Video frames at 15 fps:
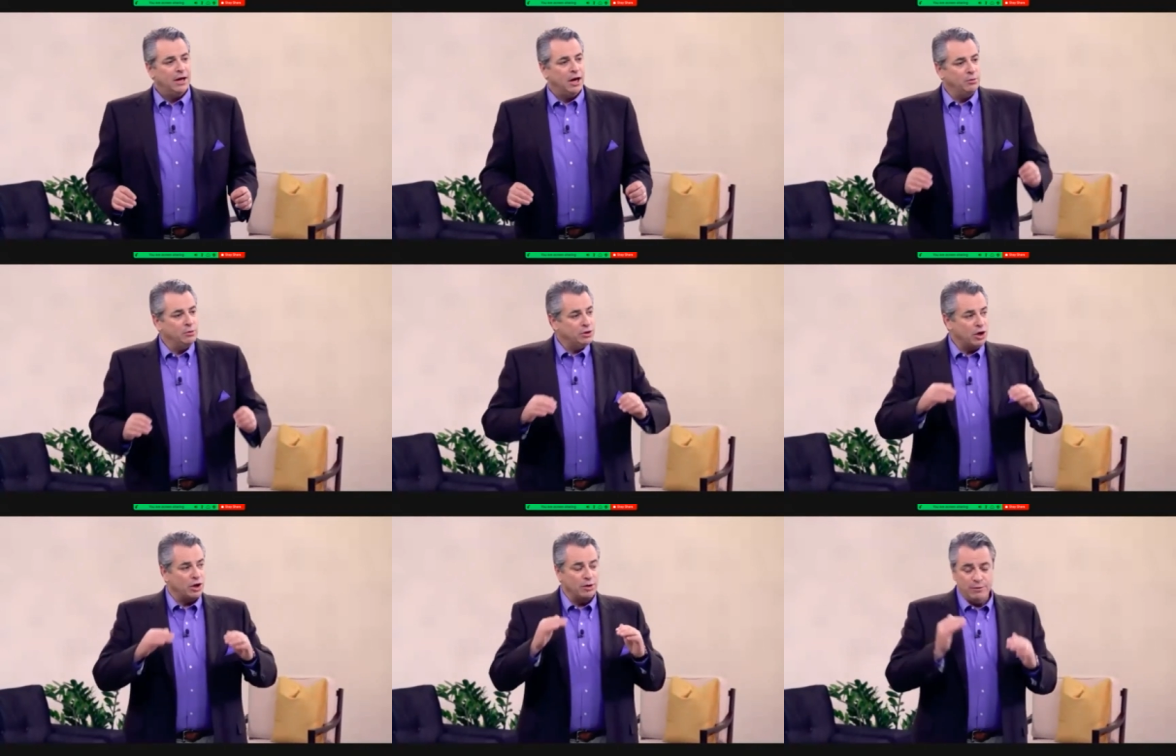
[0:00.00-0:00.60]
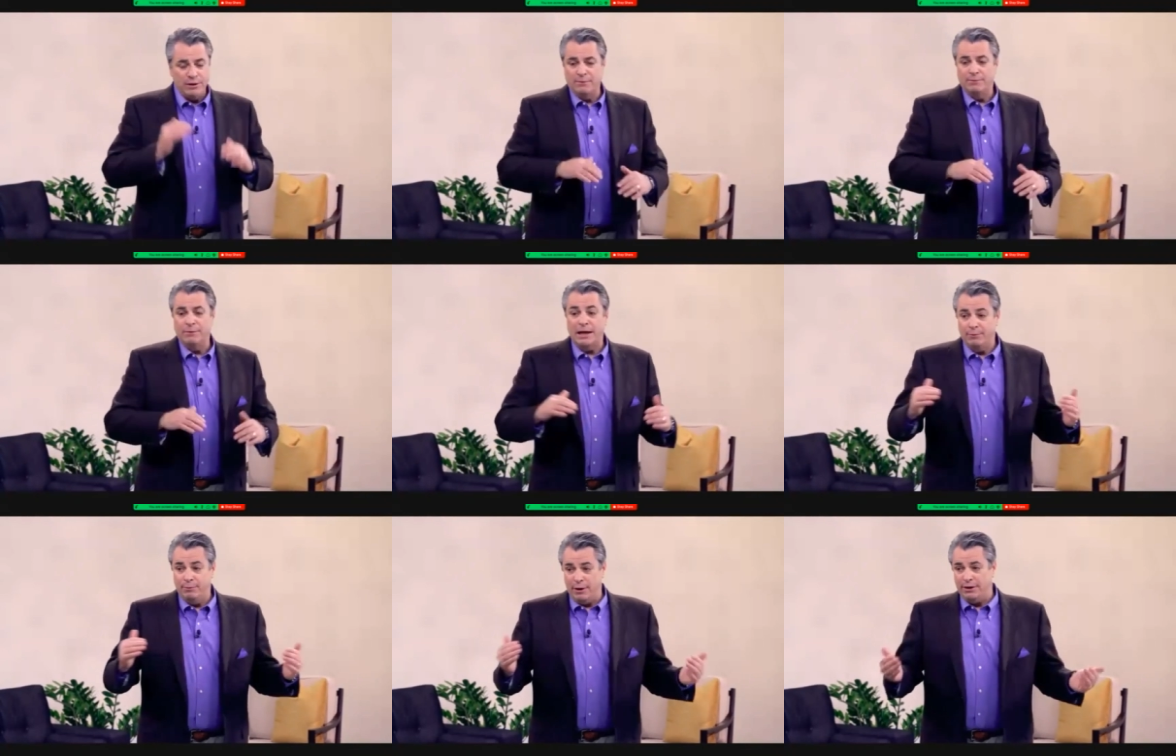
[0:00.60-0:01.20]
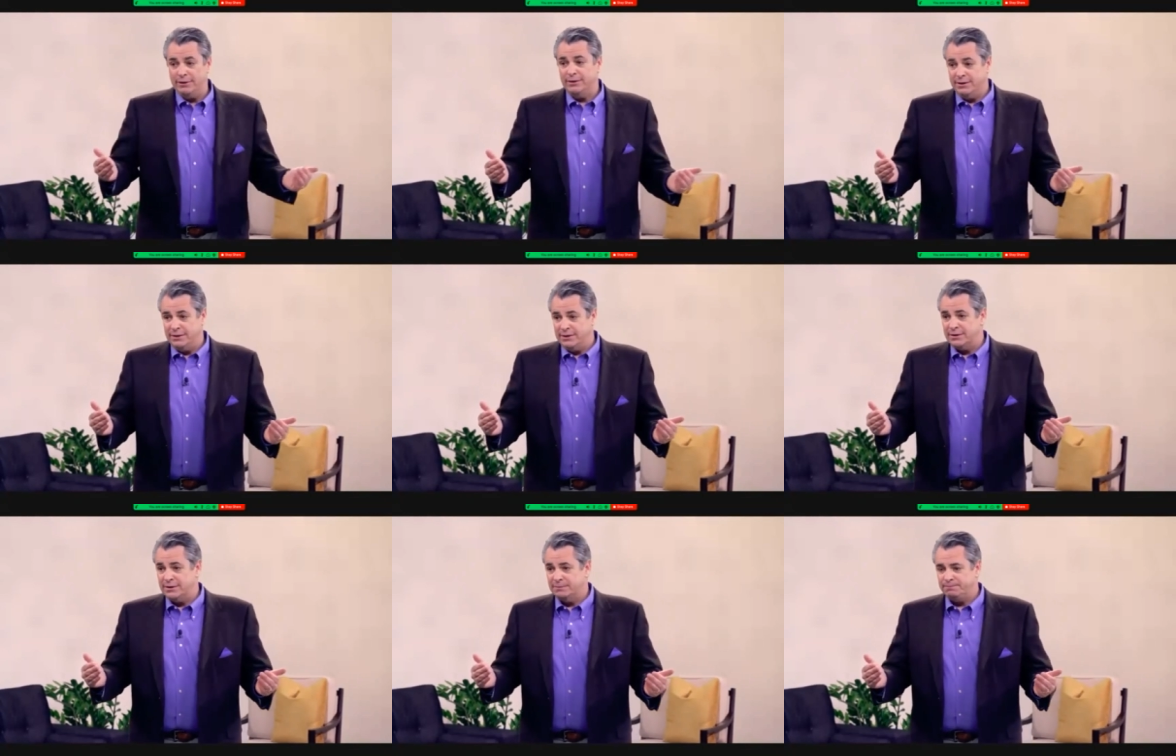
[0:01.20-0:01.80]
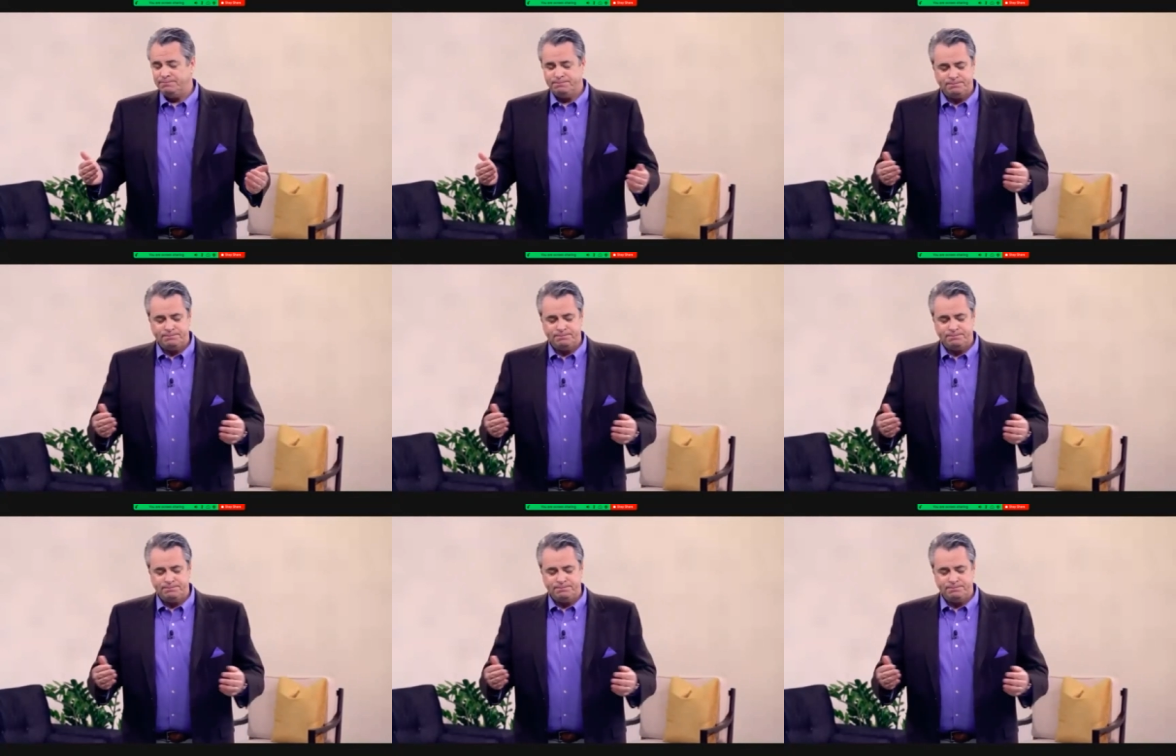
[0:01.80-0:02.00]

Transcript: I was going to be a black belt in this.